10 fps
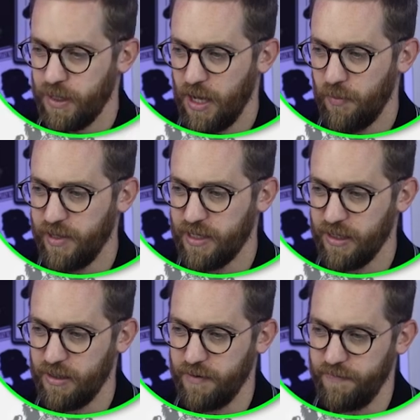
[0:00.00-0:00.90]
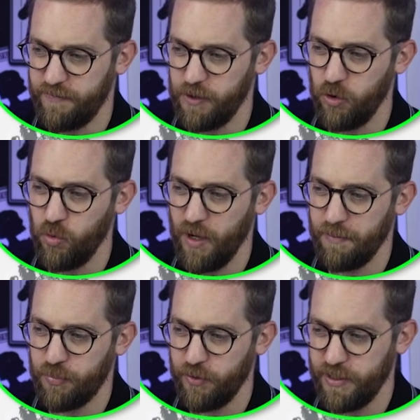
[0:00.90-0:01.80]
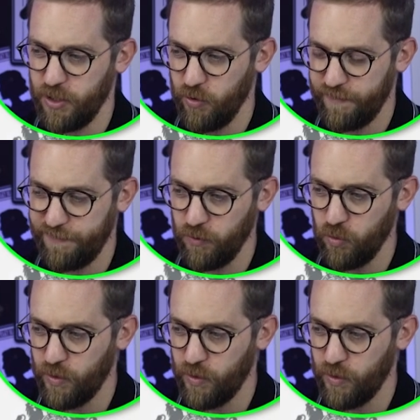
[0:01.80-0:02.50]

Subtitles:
and we can view and print your full